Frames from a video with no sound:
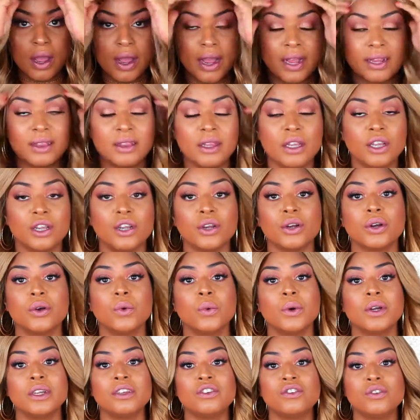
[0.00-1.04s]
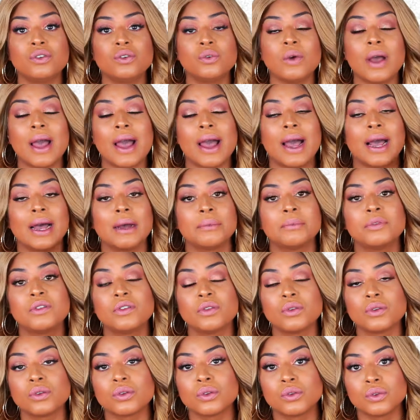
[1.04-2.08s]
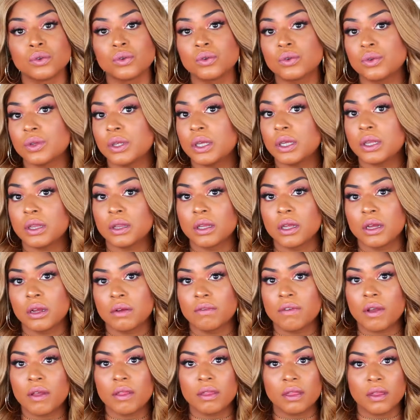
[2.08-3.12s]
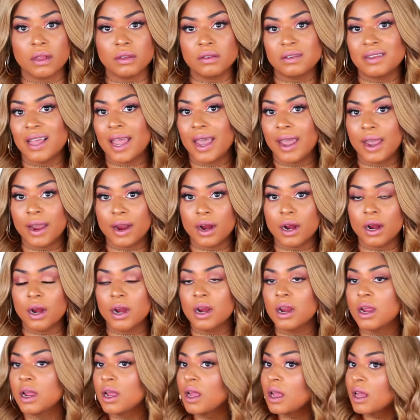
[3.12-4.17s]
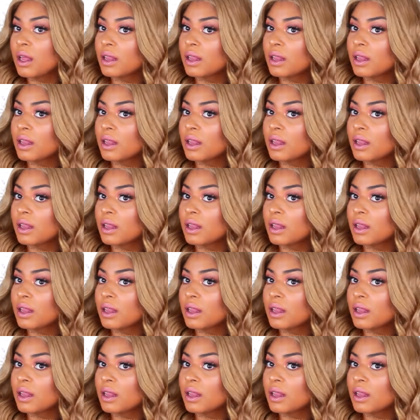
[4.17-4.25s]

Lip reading: I think you're going to absolutely love this hair.